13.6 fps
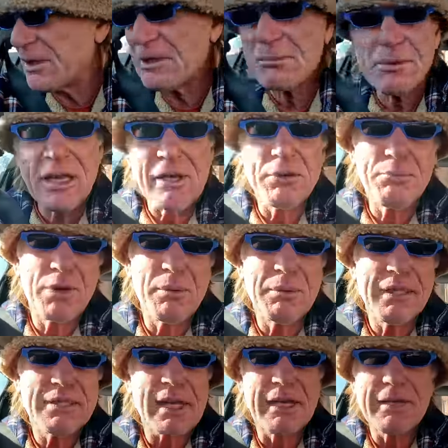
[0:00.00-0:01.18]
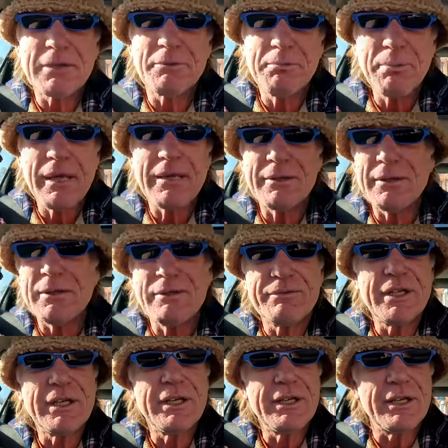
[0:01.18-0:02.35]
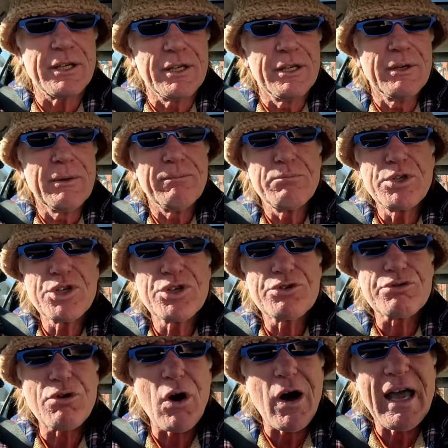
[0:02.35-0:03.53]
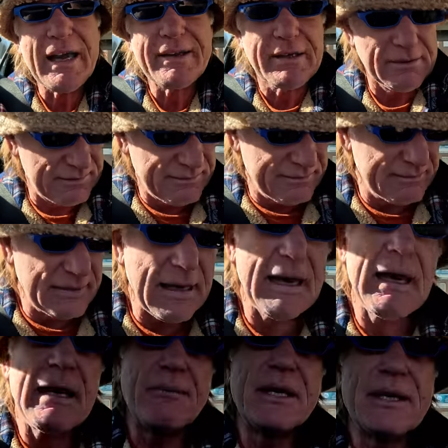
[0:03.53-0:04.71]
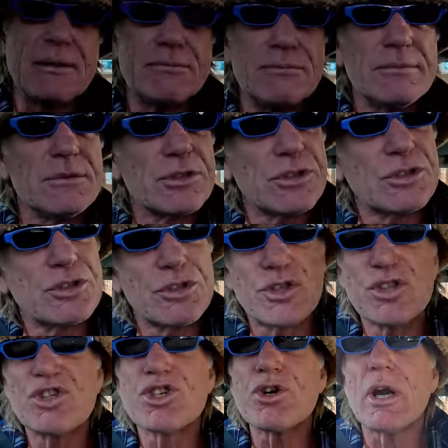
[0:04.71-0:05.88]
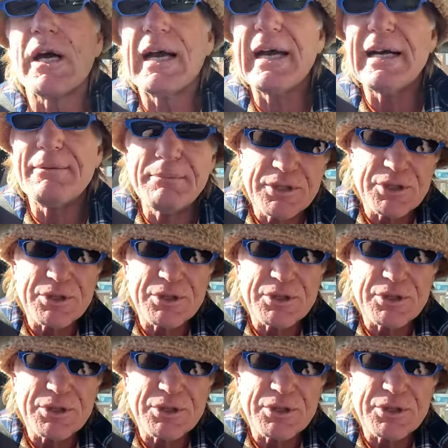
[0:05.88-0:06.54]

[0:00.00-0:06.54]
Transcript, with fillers: That'll, that'll probably take a bit of the stride out of me, strut out of me